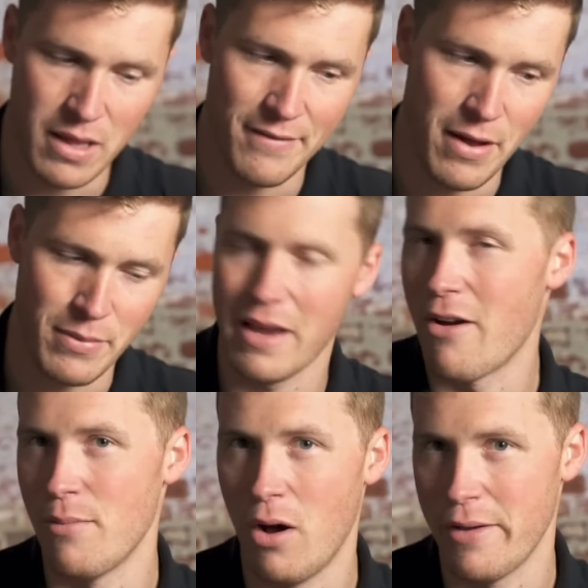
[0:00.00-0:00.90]
They've let me
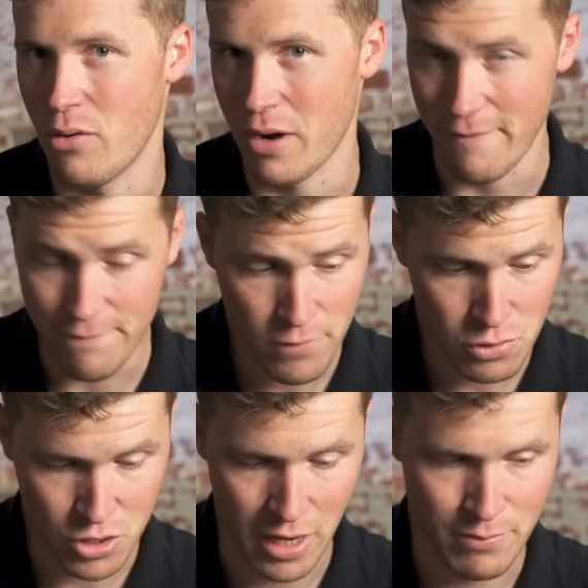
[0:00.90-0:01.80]
carry mine on a
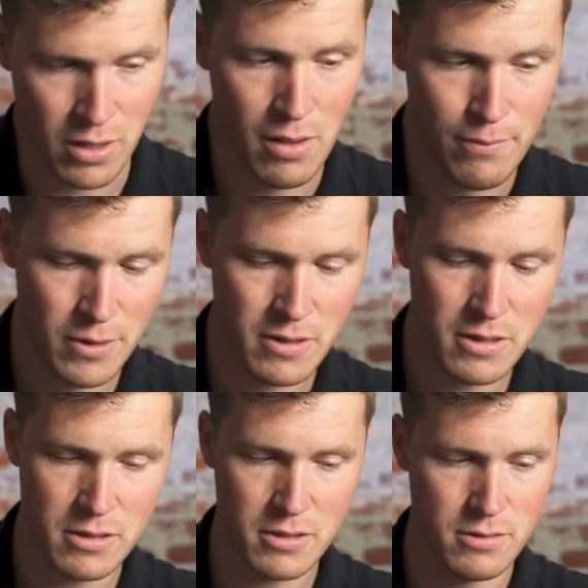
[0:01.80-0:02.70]
full chamber
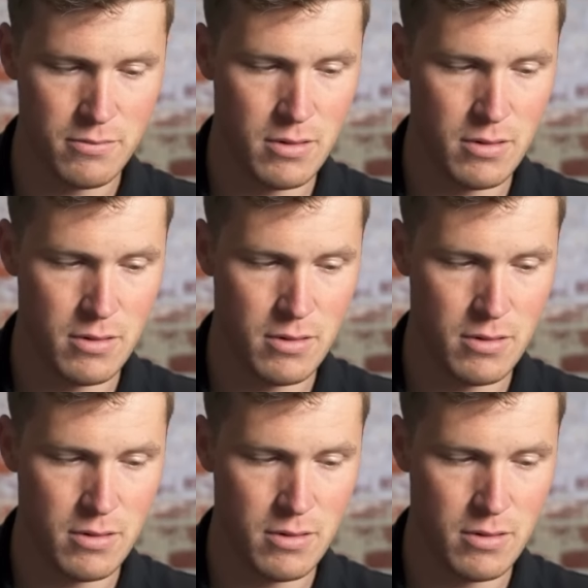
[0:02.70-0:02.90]
because